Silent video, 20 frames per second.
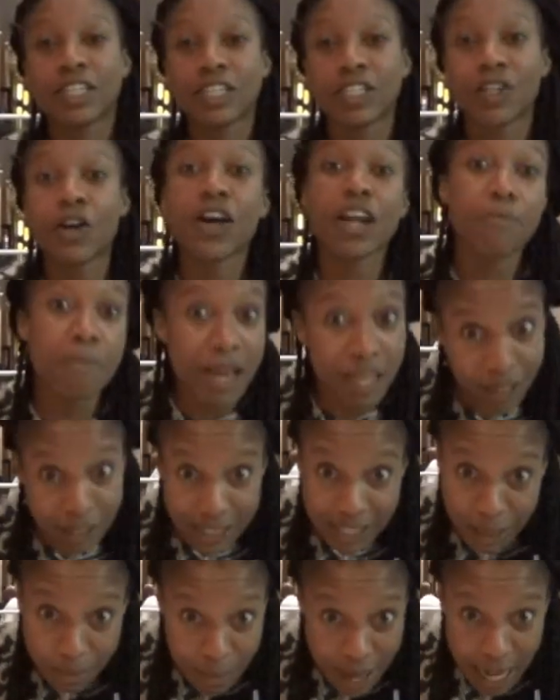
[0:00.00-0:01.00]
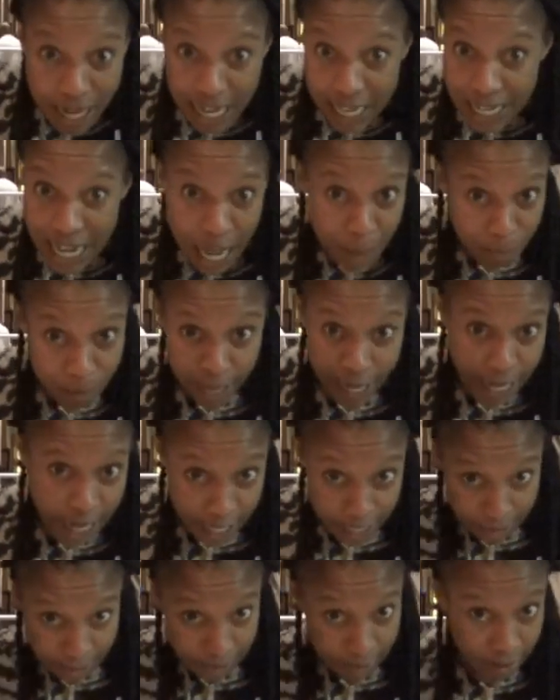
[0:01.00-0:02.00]
gonna make you some money, not
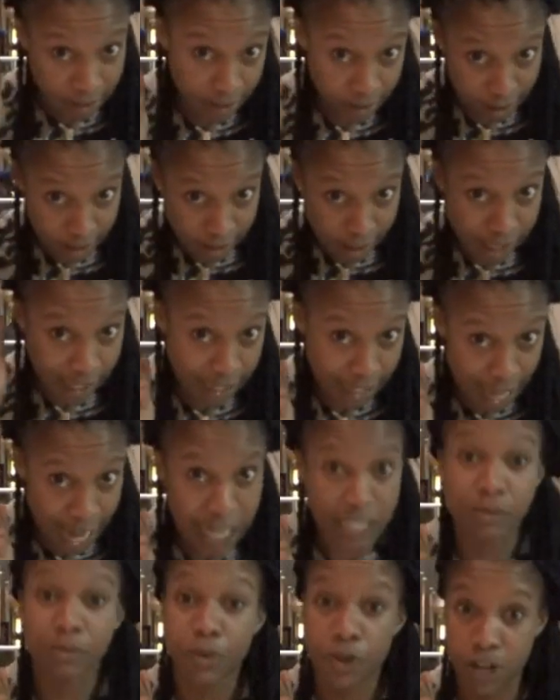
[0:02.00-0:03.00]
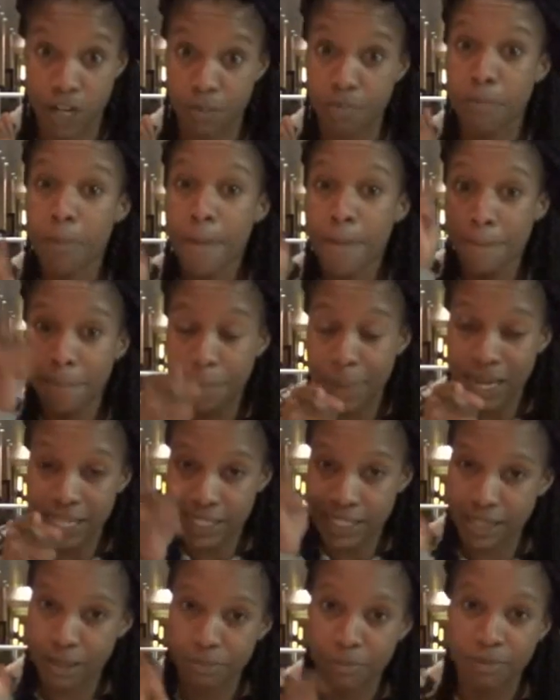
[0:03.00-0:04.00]
playing the slots. We're gonna
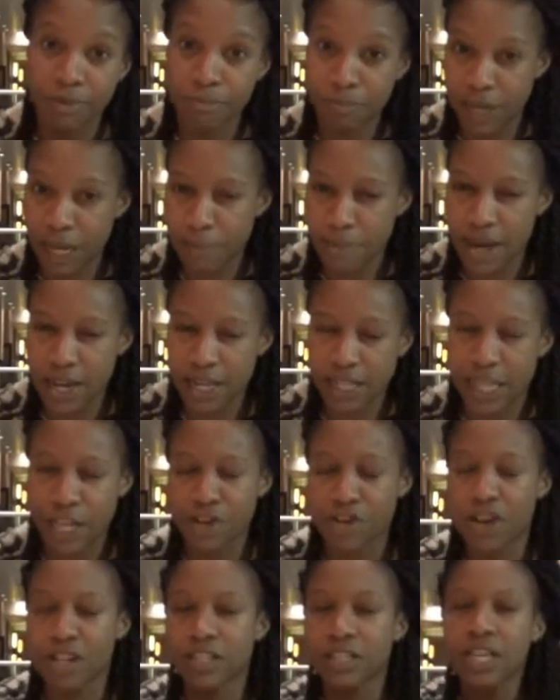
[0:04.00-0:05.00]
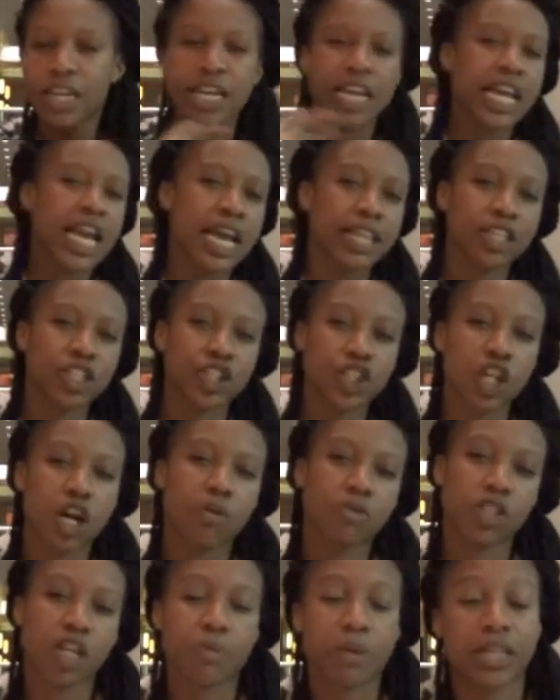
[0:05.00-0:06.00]
bet some big money later on in the show.
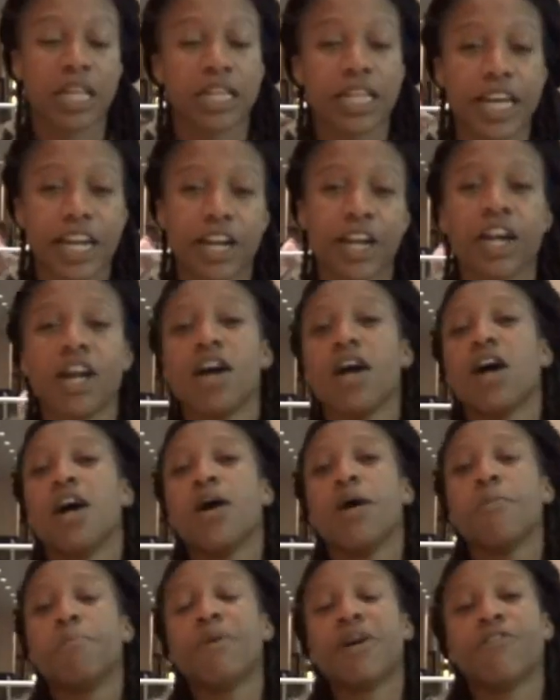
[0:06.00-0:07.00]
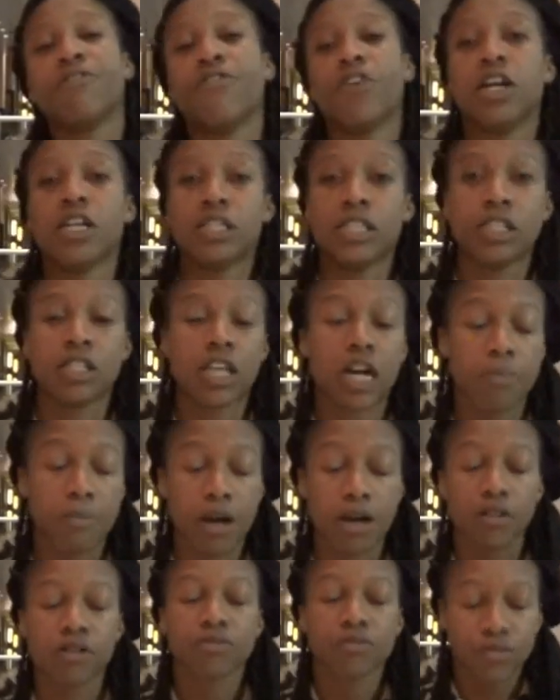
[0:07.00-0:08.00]
We'll talk about that later. But first, let's talk
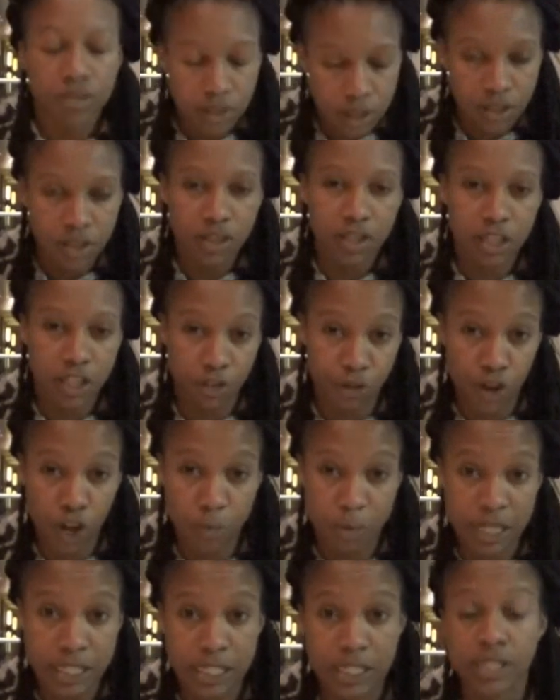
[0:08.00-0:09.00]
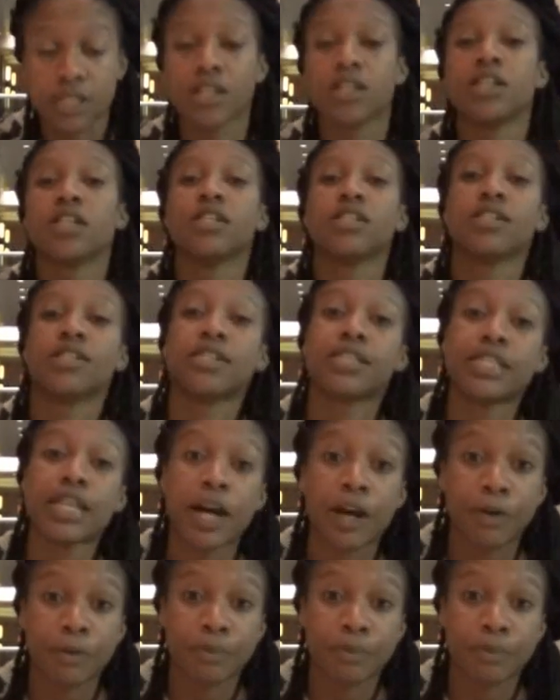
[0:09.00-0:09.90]
about the real business. So,